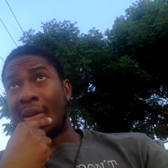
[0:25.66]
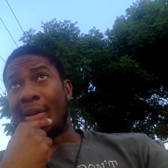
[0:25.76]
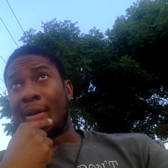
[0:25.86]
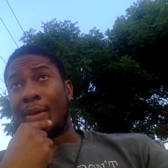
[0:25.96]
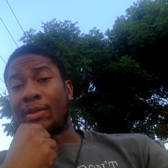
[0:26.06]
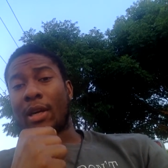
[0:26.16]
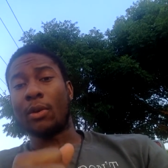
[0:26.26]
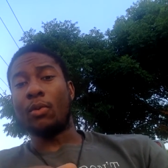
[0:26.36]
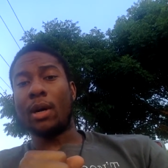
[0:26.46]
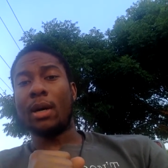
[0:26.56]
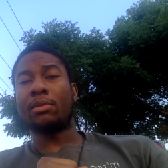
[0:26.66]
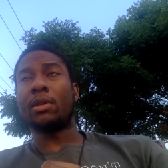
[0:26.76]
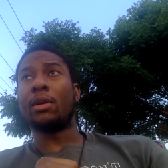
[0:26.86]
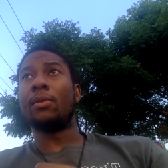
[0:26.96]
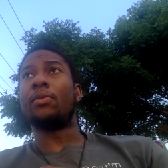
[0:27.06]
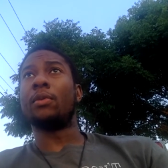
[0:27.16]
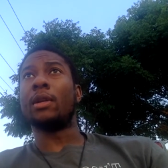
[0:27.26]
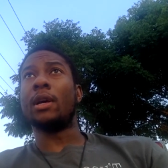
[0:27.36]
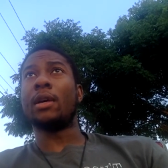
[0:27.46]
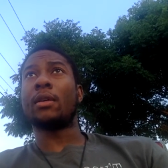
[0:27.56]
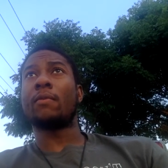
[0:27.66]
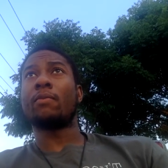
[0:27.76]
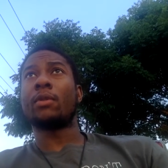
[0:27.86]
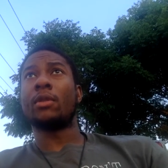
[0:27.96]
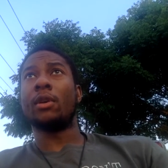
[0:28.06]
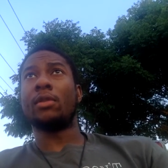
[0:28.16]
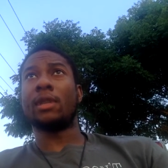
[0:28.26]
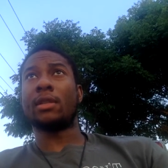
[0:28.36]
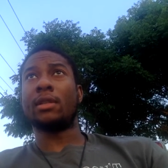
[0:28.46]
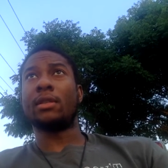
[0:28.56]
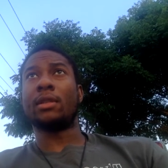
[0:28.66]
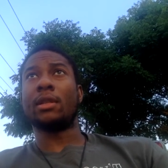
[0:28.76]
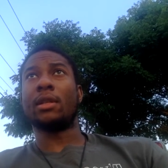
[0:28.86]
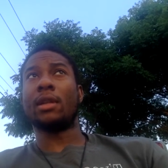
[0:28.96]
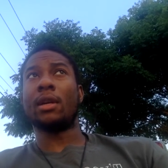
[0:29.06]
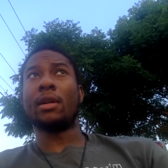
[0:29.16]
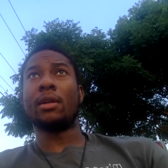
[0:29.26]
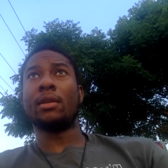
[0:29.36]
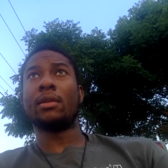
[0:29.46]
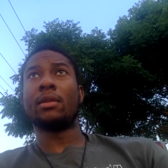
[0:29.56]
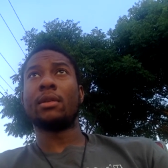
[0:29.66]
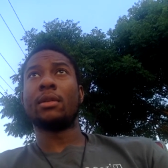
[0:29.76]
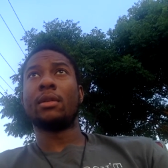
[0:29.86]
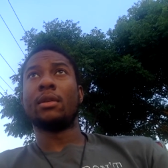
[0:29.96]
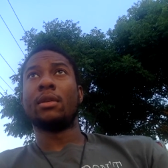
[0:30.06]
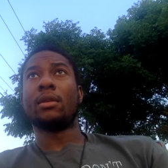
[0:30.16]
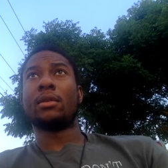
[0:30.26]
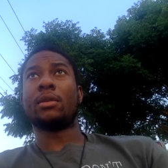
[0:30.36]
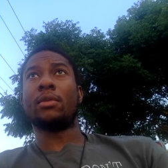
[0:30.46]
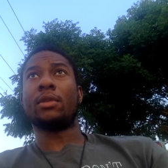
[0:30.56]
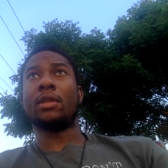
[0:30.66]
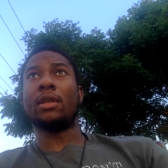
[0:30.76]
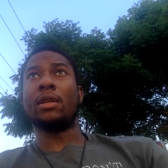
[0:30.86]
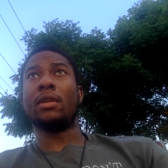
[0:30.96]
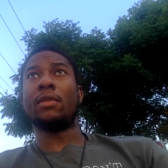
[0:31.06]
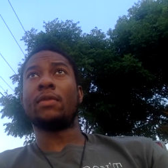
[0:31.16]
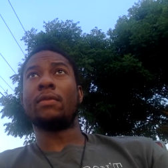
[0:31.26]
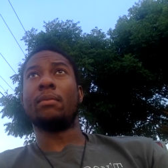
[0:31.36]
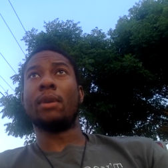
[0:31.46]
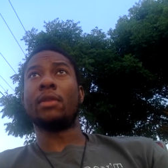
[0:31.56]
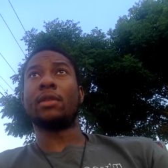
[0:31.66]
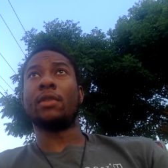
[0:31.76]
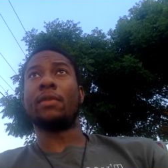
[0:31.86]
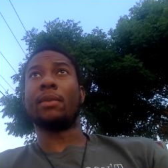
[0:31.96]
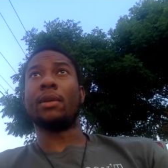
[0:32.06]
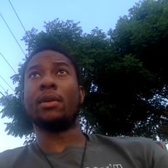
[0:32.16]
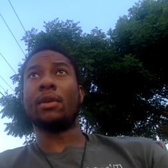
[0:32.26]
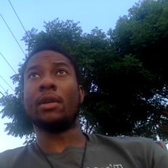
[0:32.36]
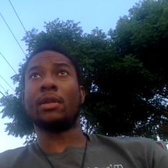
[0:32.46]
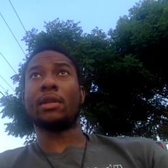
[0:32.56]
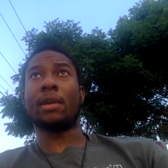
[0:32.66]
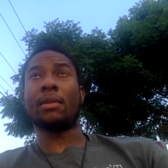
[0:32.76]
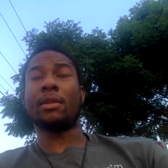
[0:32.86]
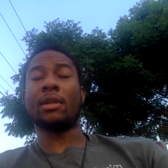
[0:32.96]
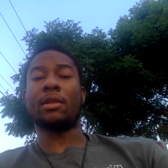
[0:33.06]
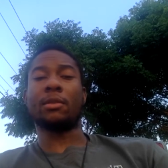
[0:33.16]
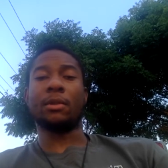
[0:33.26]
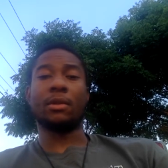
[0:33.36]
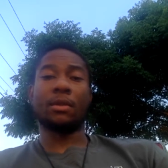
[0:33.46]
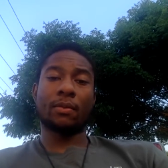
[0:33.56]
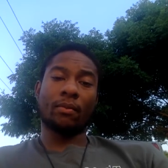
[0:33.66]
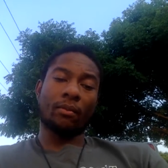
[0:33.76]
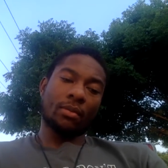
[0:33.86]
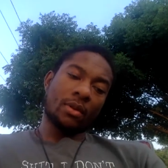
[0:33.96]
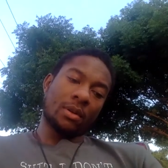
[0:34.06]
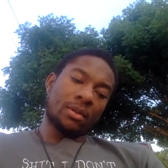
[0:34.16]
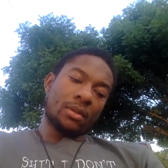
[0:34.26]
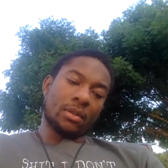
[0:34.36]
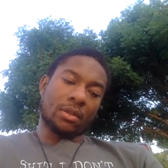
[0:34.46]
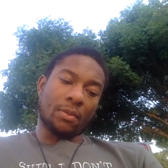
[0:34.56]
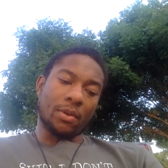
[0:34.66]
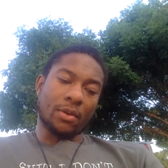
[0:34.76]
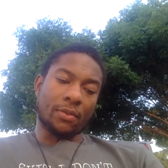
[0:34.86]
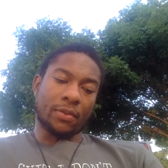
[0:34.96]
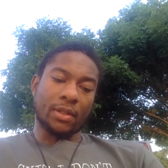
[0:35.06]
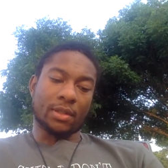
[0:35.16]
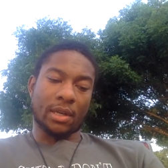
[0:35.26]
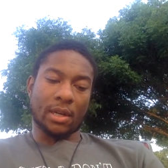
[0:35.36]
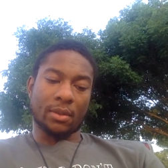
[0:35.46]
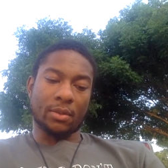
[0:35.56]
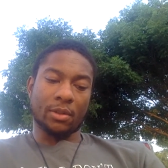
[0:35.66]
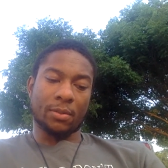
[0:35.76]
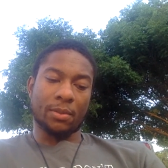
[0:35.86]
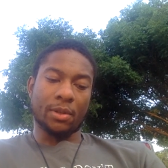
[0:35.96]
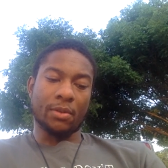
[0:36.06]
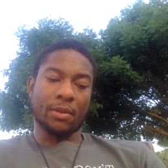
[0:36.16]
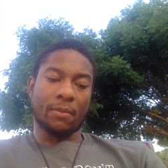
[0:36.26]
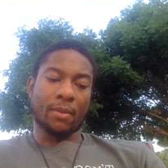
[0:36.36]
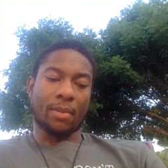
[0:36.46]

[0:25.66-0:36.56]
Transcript: And Shalom to the hopeful elect, those that's listening and learning, to receive mercy from the Lord in the time of judgment. So we're going to freestyle through the Spirit.